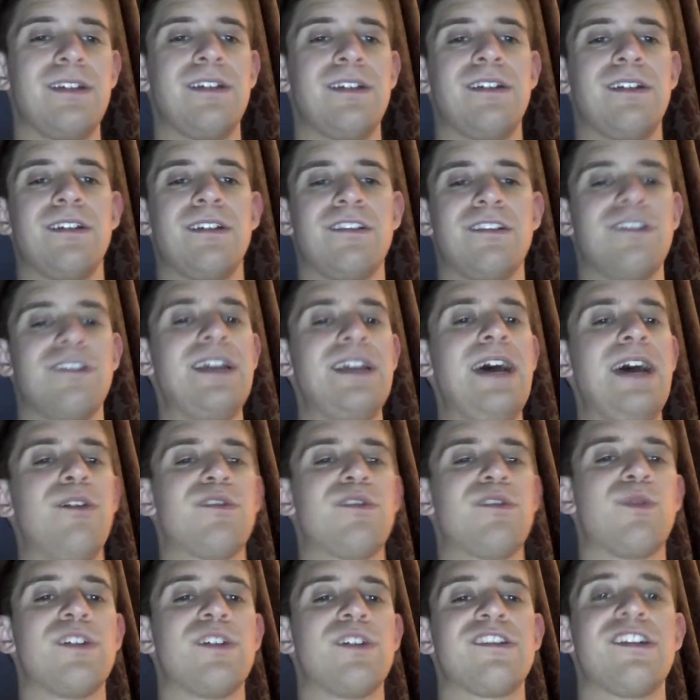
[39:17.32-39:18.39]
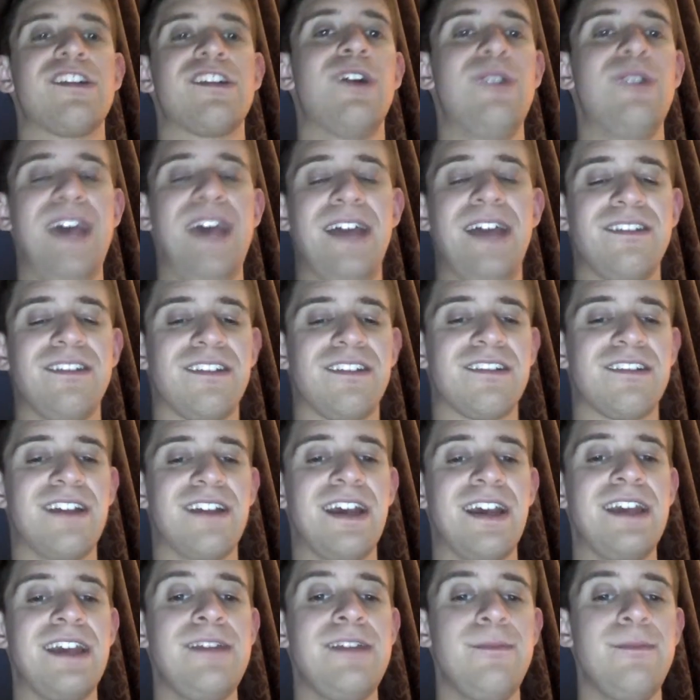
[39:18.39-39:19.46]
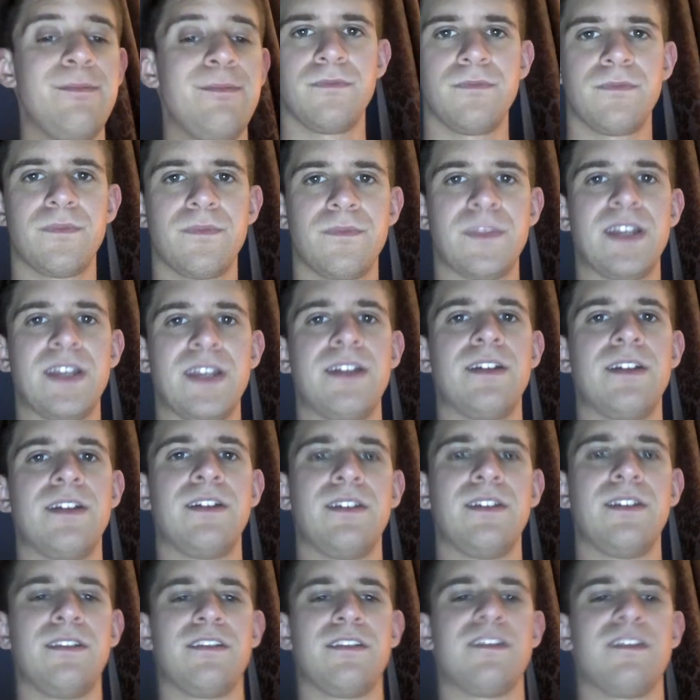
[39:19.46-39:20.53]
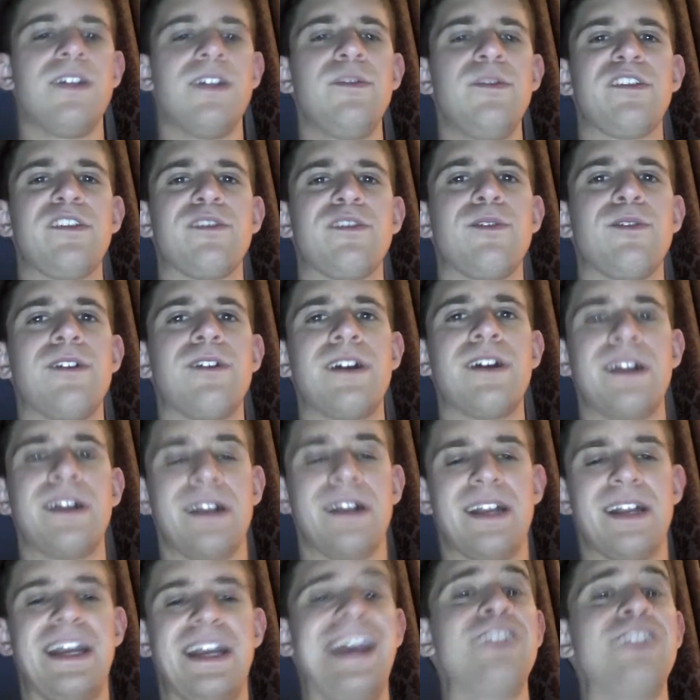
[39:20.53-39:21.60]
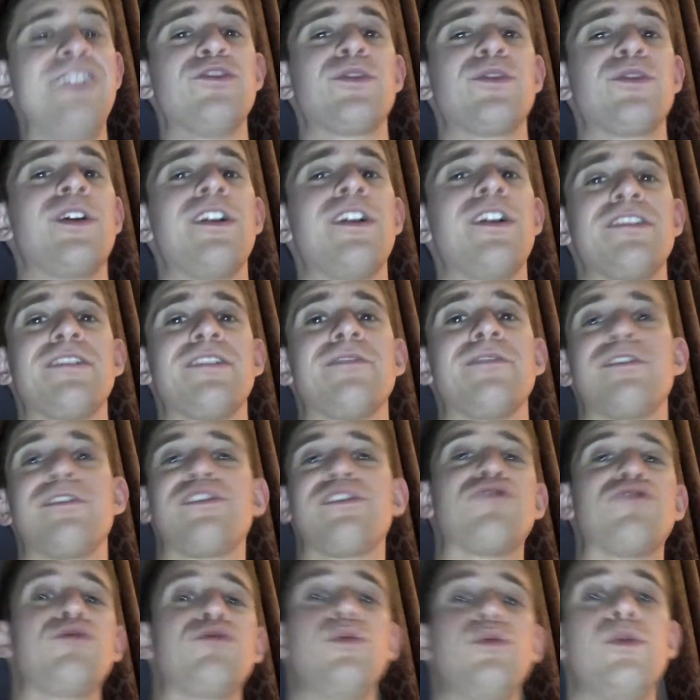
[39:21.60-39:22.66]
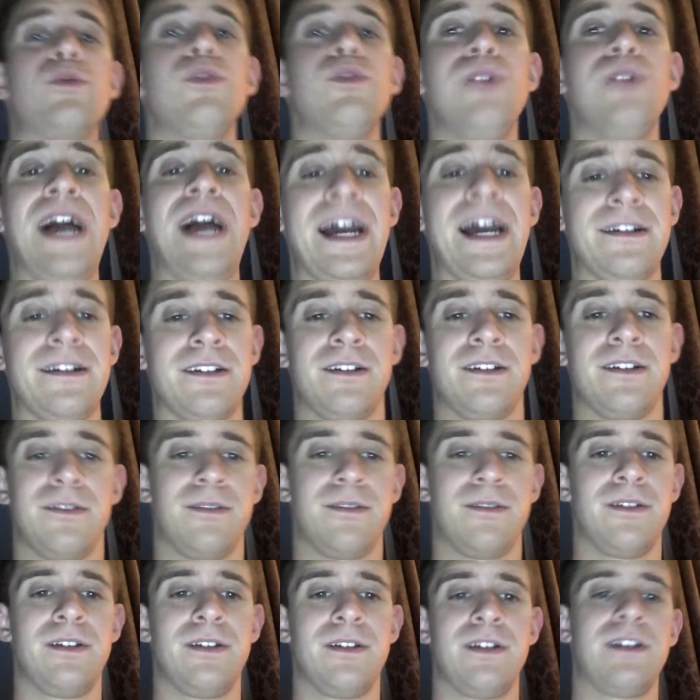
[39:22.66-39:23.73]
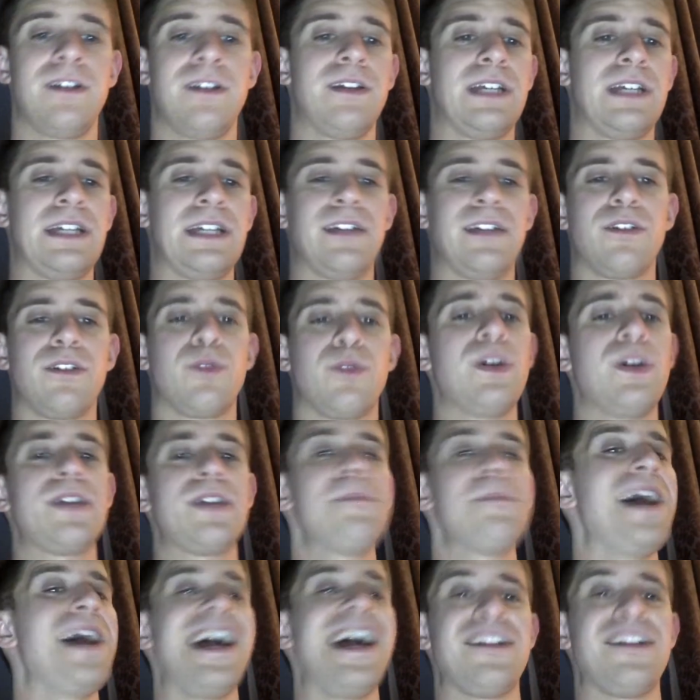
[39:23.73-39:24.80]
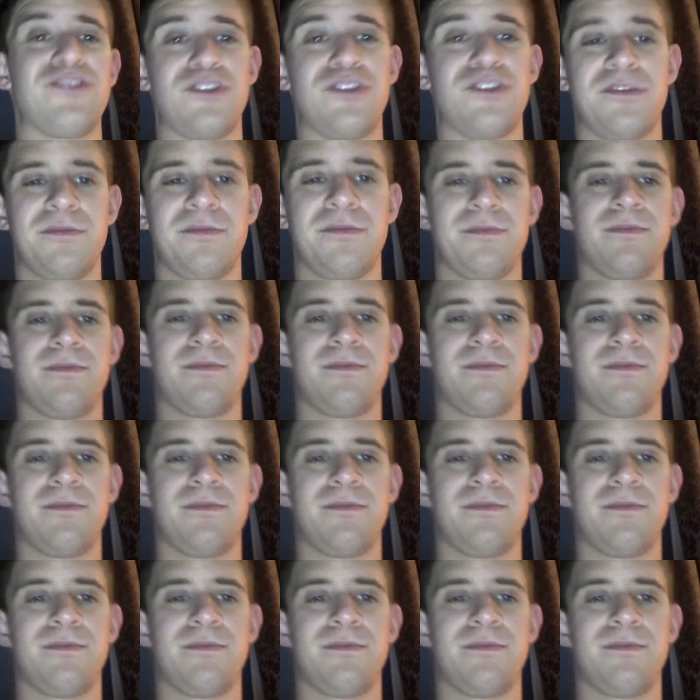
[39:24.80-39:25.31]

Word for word: So that was what Schoen had to say. So then we saw Angel Garza versus Drew Gulak. Quick match.